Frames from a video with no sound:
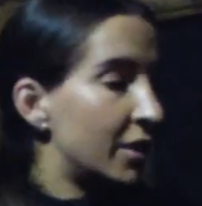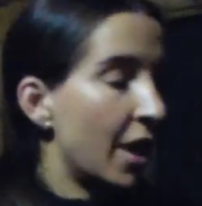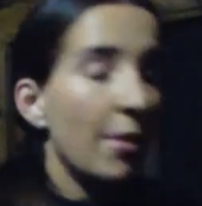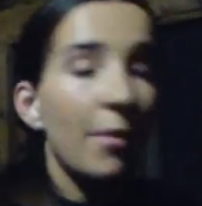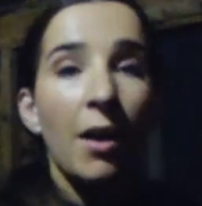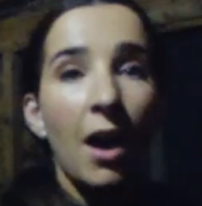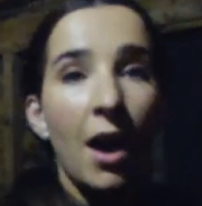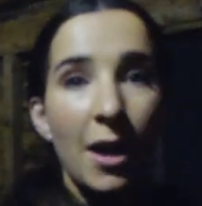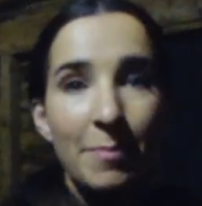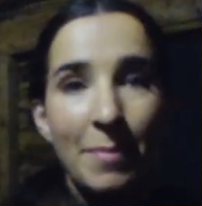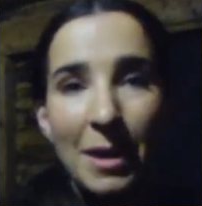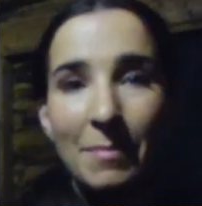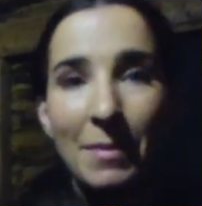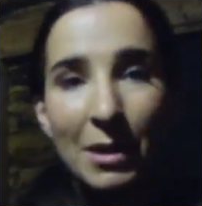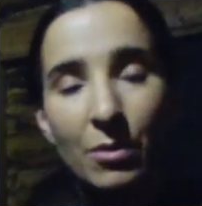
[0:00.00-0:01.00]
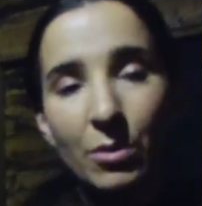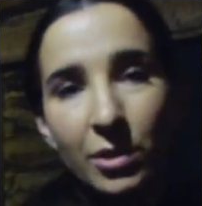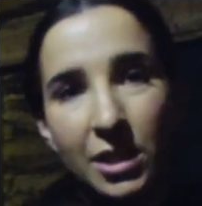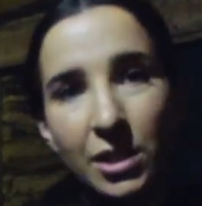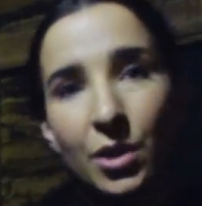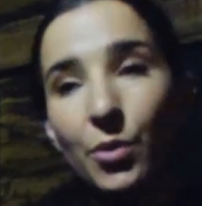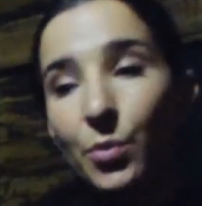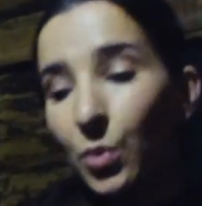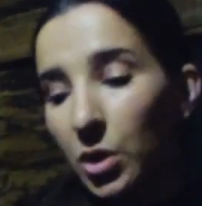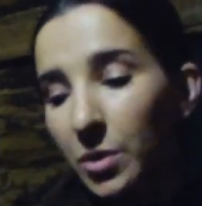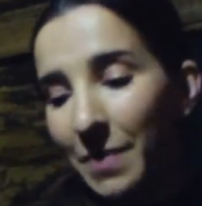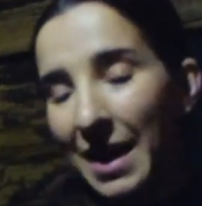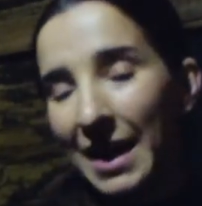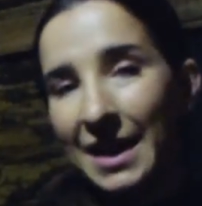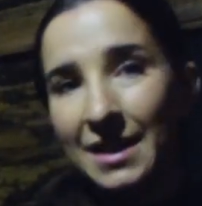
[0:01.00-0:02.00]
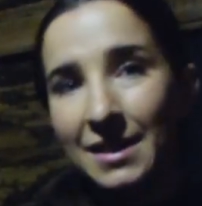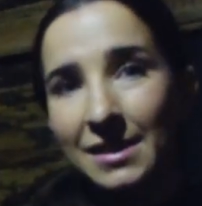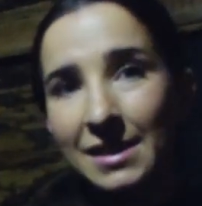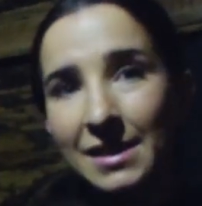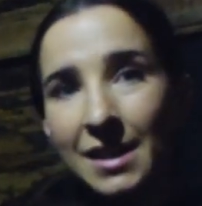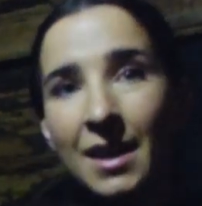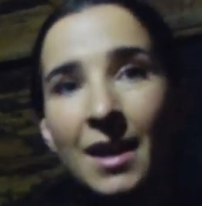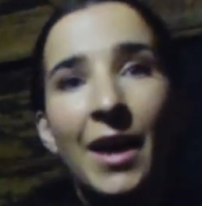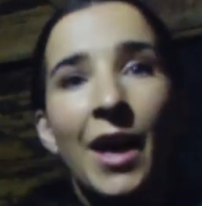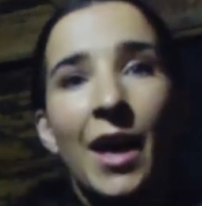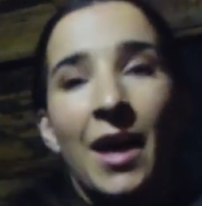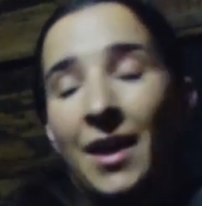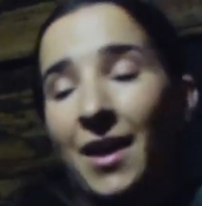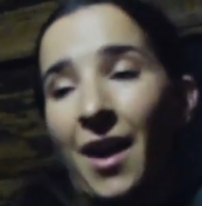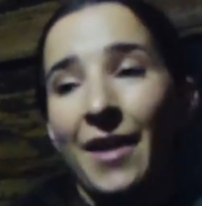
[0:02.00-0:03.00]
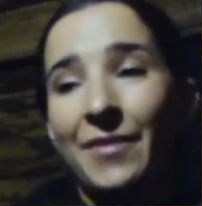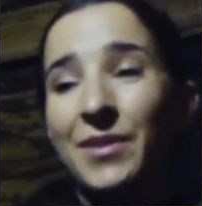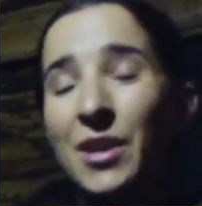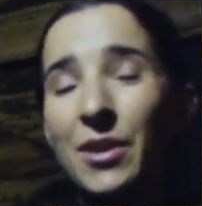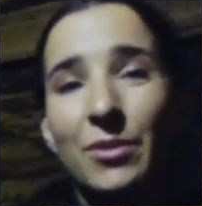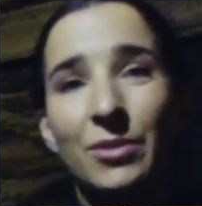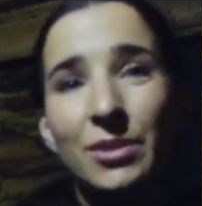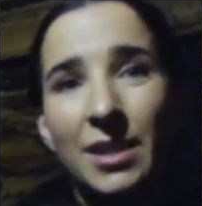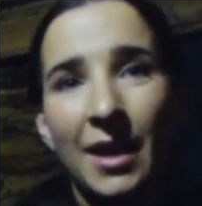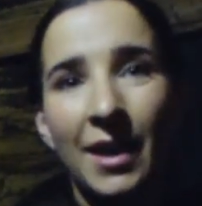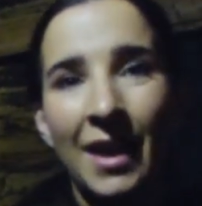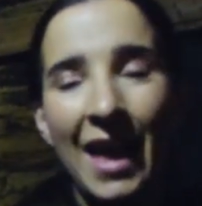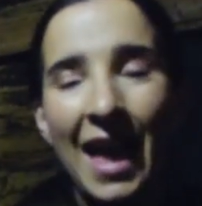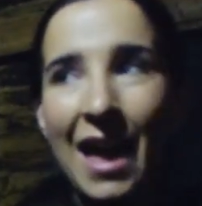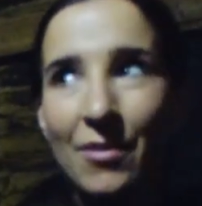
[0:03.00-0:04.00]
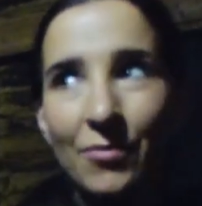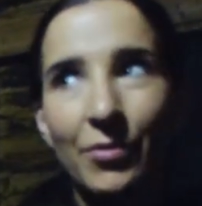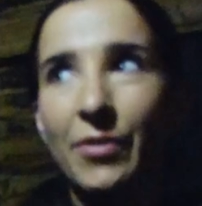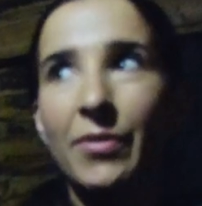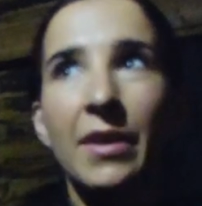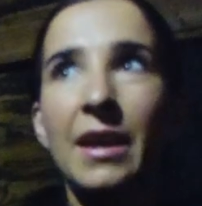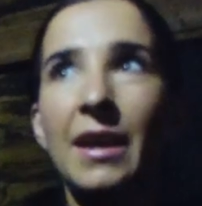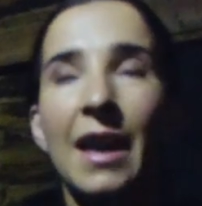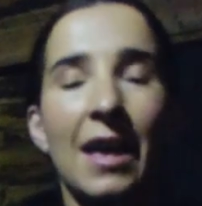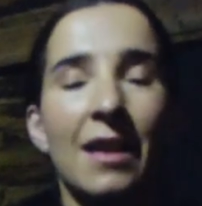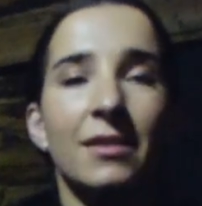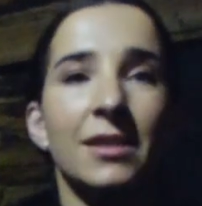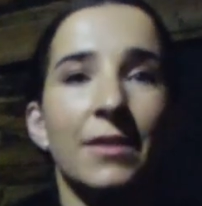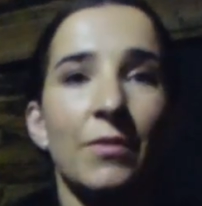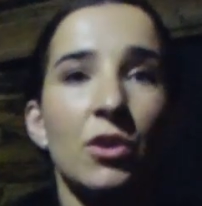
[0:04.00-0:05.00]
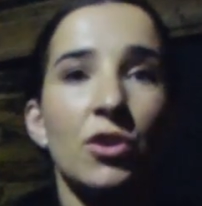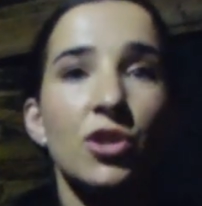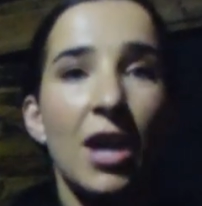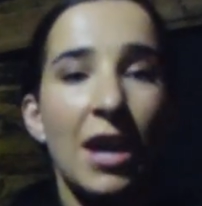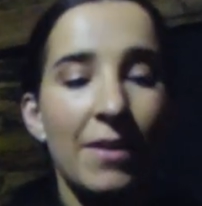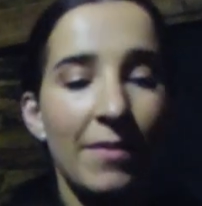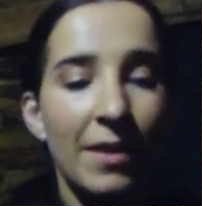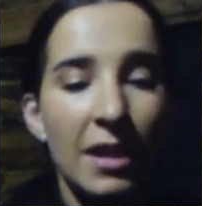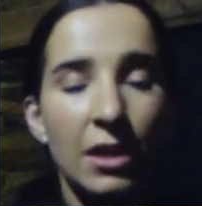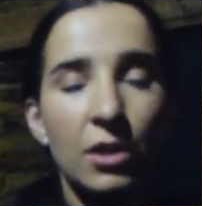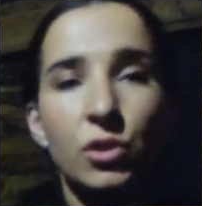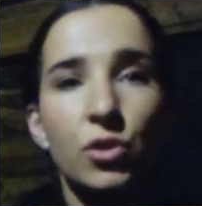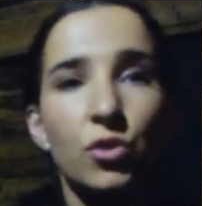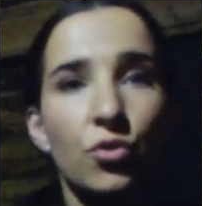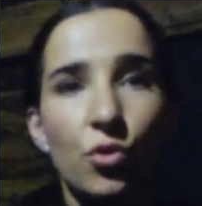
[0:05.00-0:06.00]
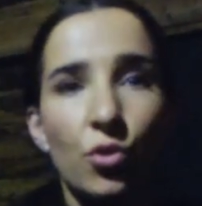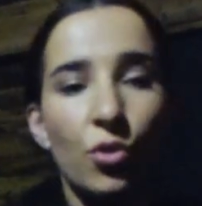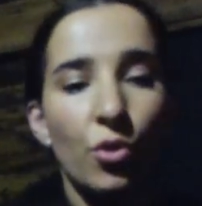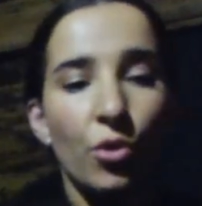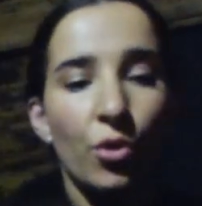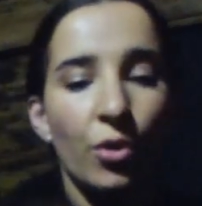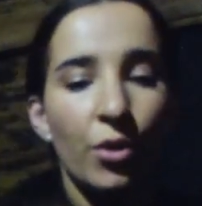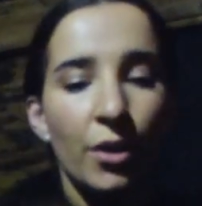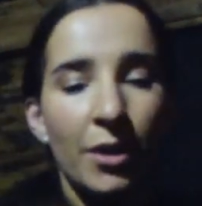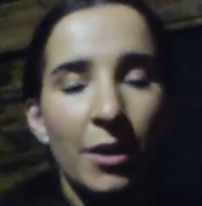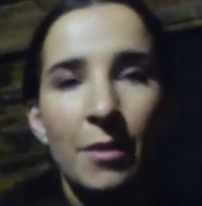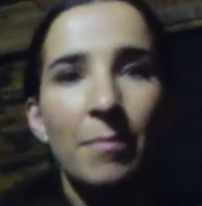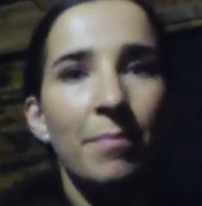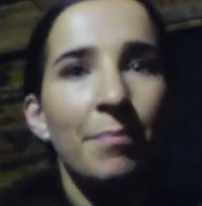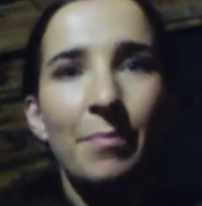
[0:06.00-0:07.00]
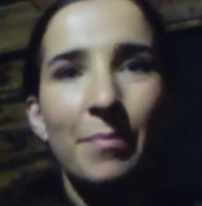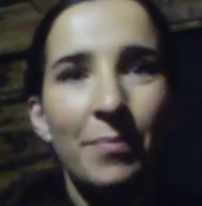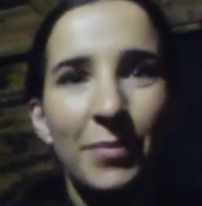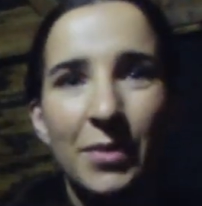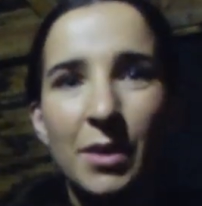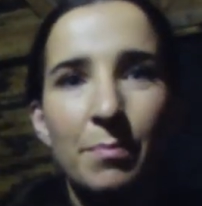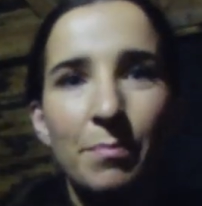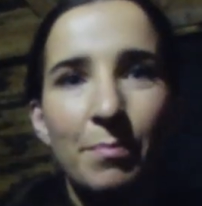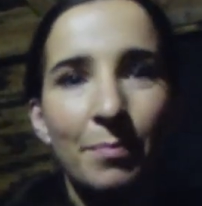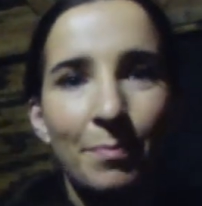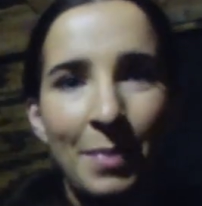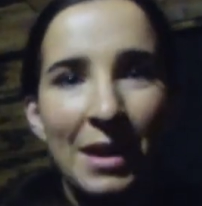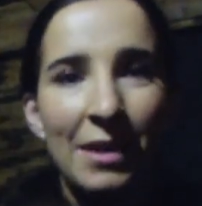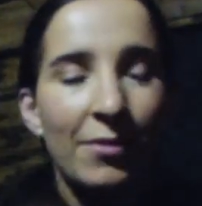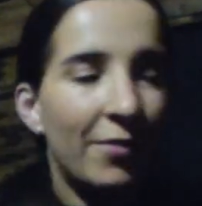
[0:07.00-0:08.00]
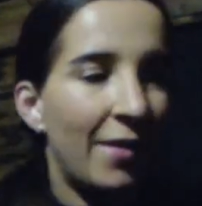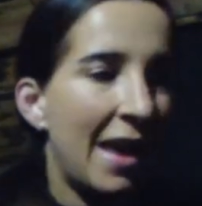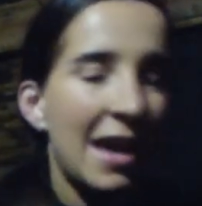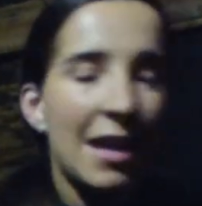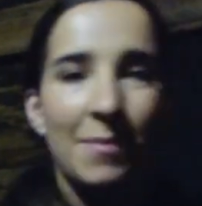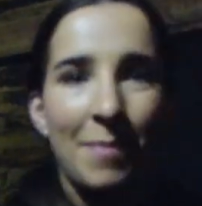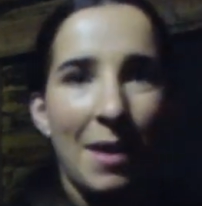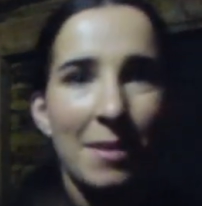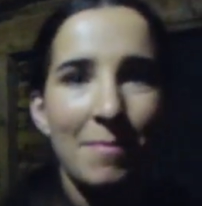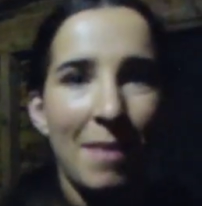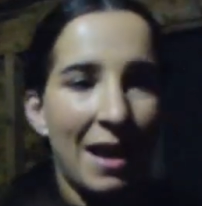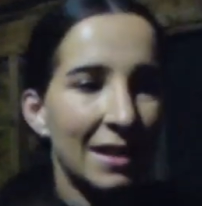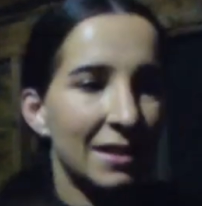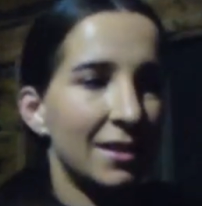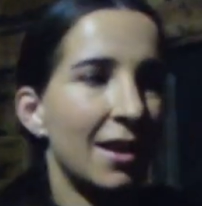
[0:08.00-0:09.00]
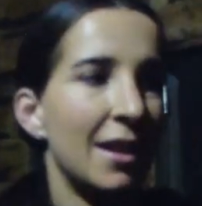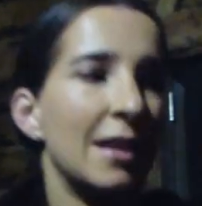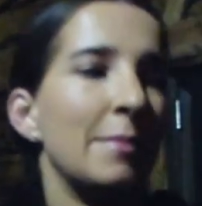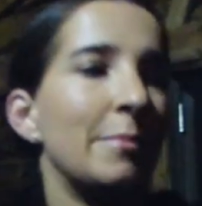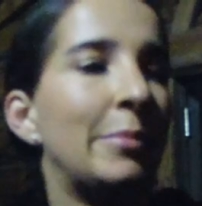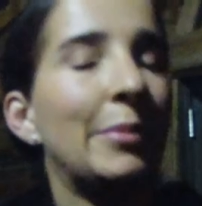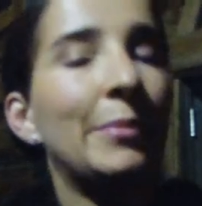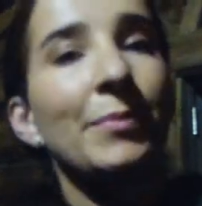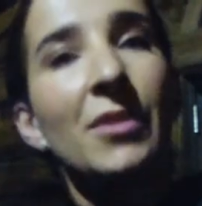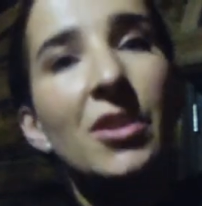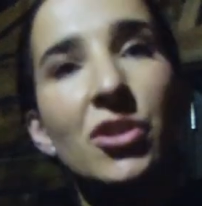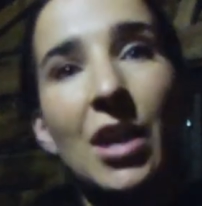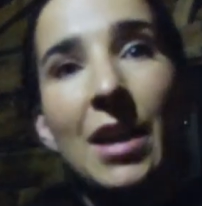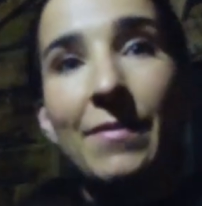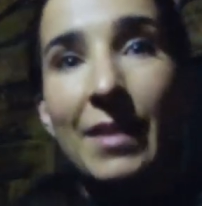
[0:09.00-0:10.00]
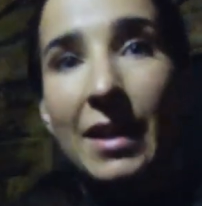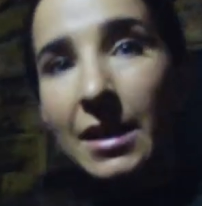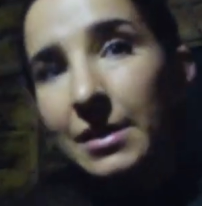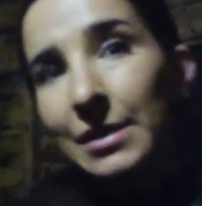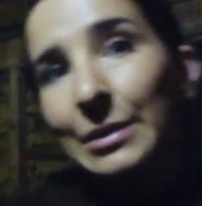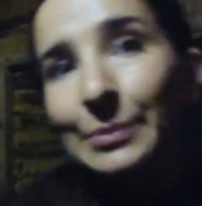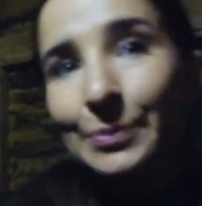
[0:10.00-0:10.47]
So I bed my horses on wood pellets. I've used everything else. I've used shavings, straw, the big flake bed max type shavings,